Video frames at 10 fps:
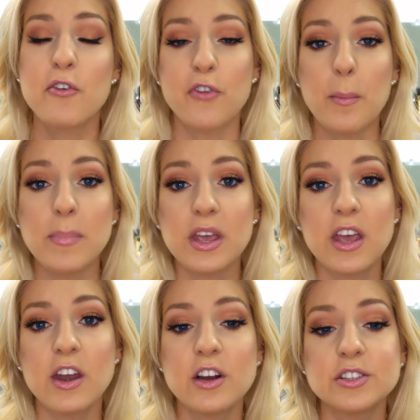from
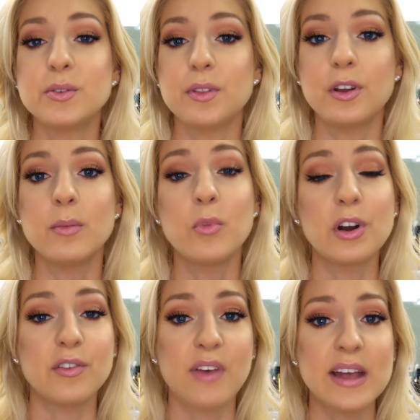beginner to a little more
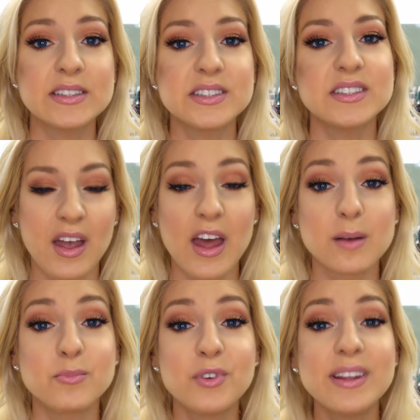advanced, and
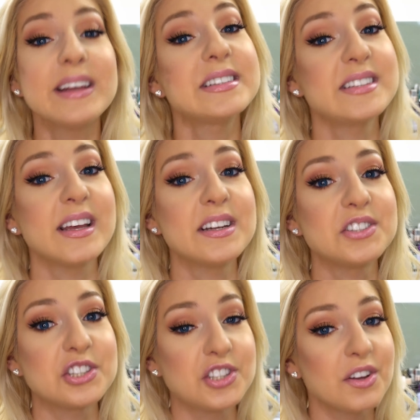I'm really excited
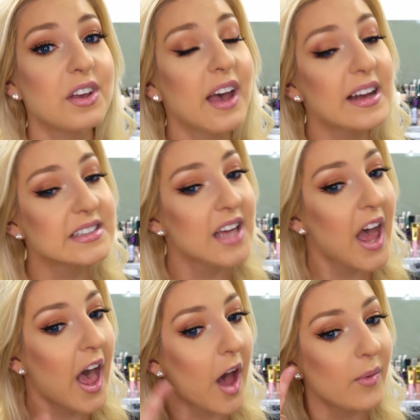to show you guys
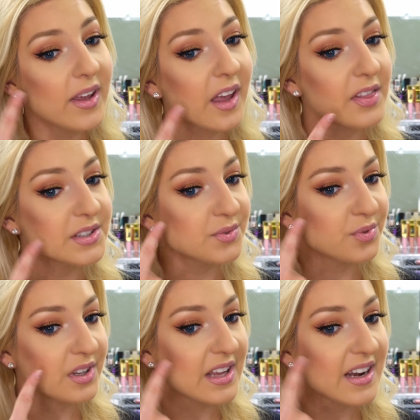how I get this
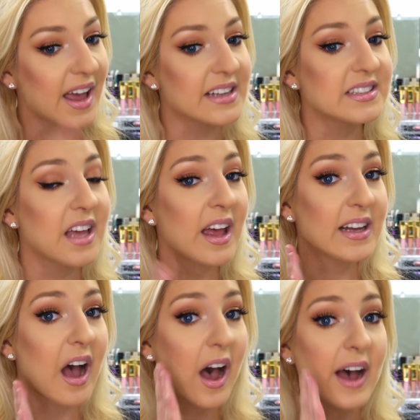really nice
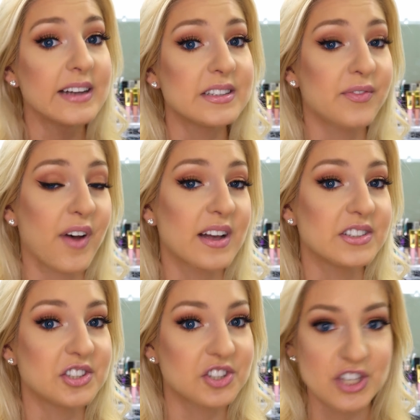high
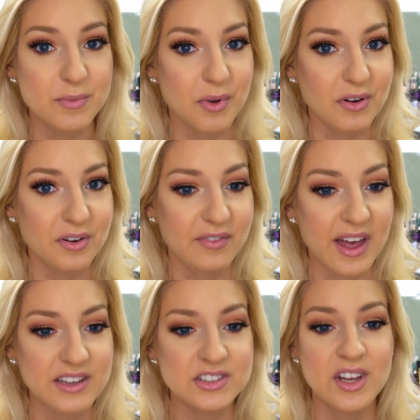defined cheekbone
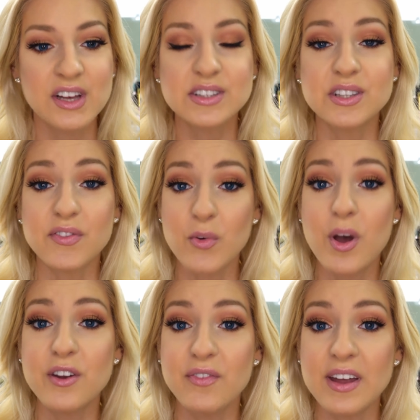effect. So if you
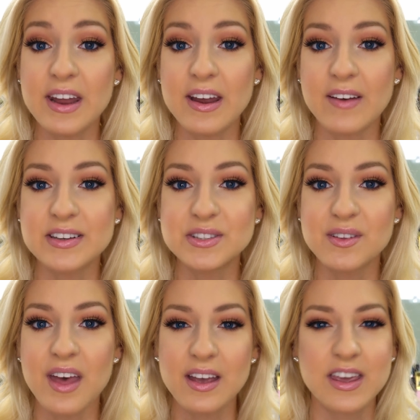want to find out how I do
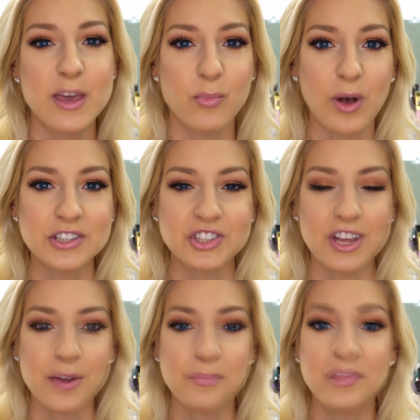that, keep
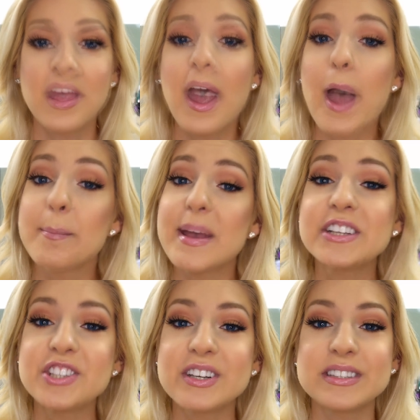watching. And make
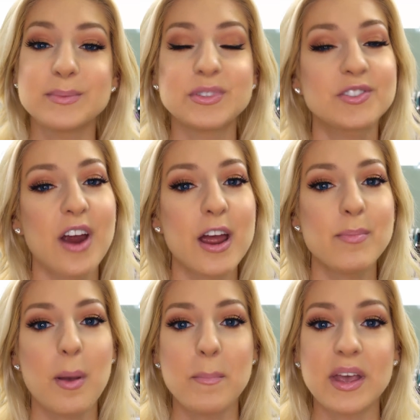sure to
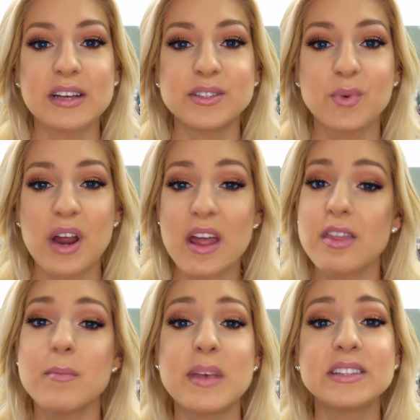subscribe because we're in
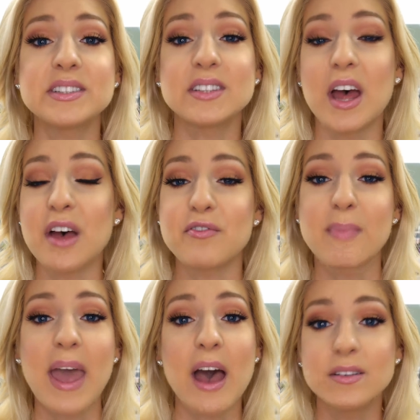the midst of
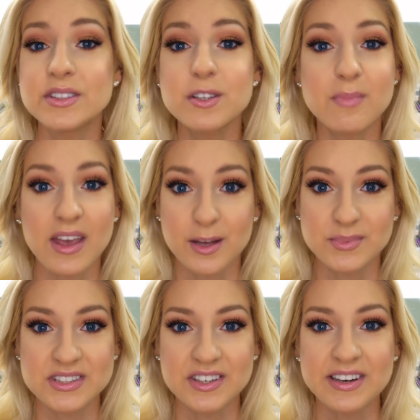my how-to makeup
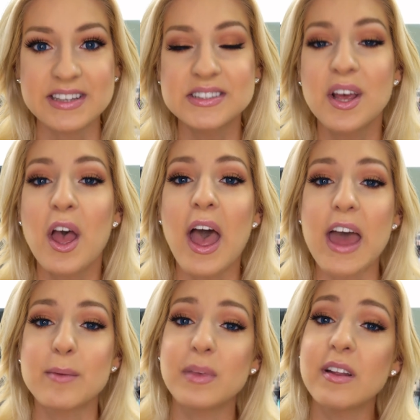series,
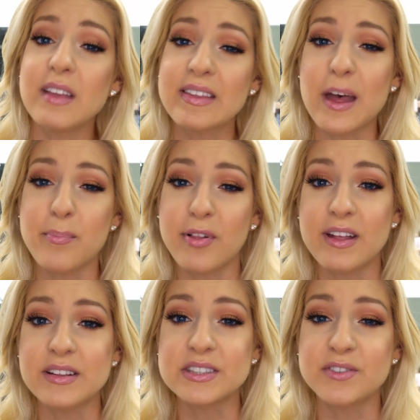and I'm going to link that
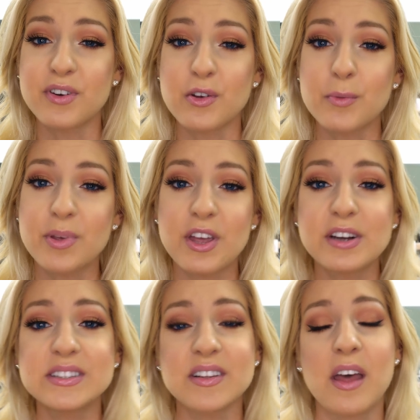playlist for you up
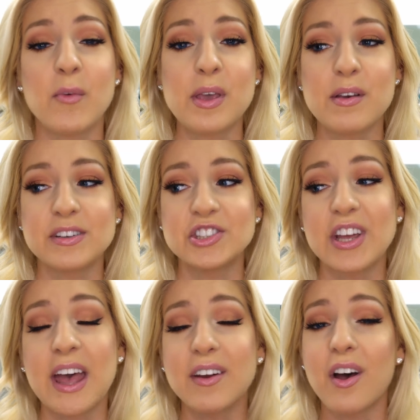here so that way you can
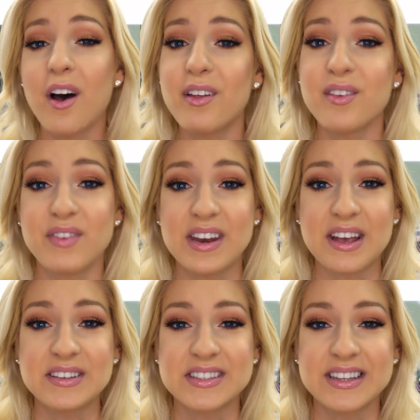check out all the
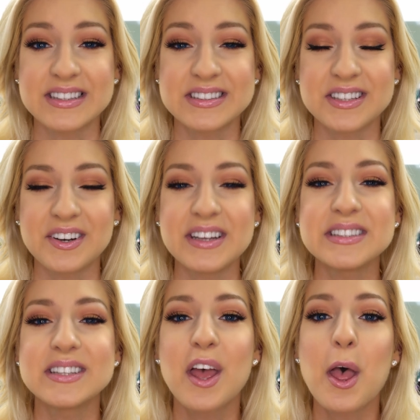videos in that
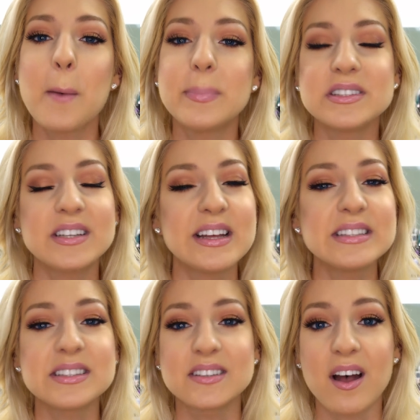series. But
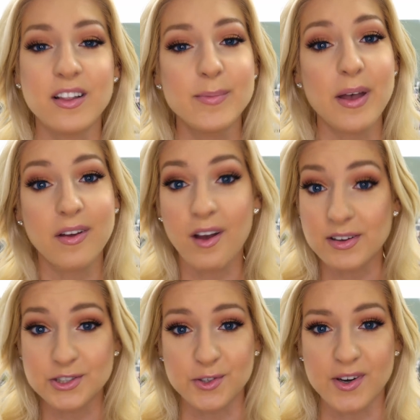today's is all about
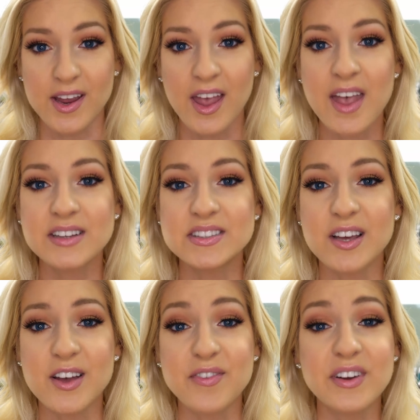contouring.
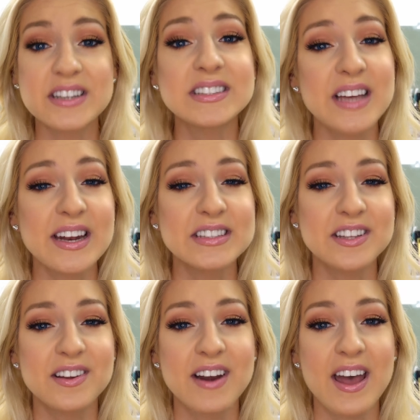So if you're excited to
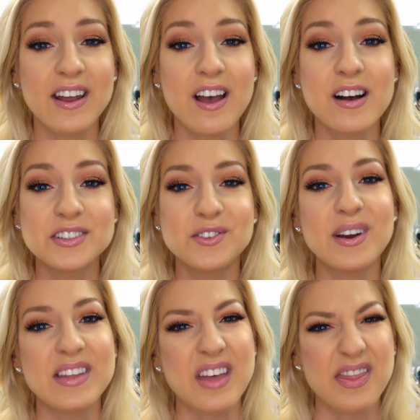learn how to contour,
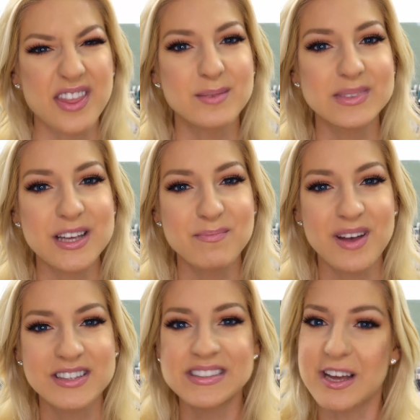hit that thumbs up
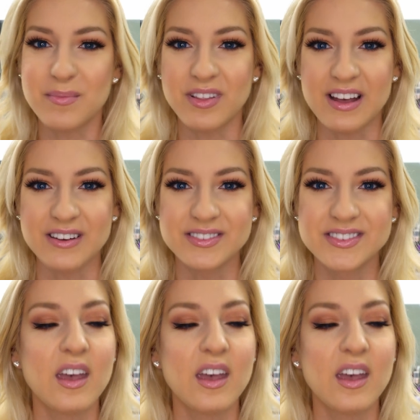button down below.